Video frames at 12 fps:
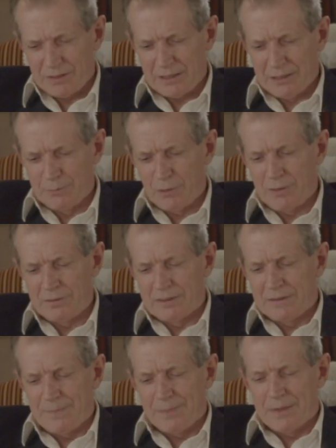Gilmore,
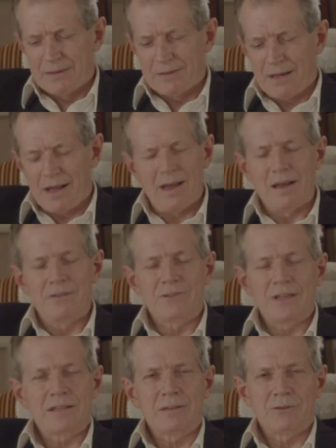
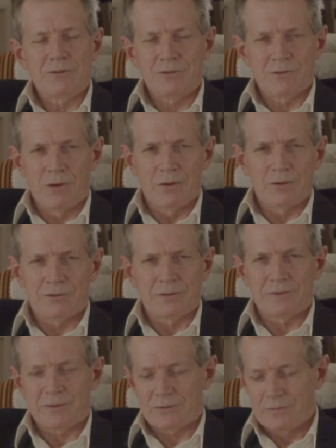unsettles the strongest
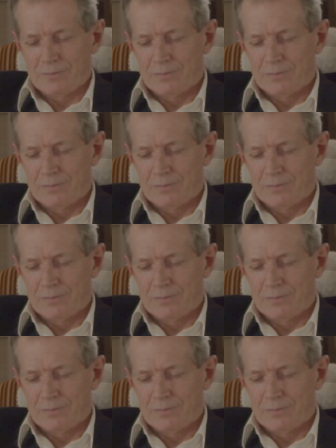of us."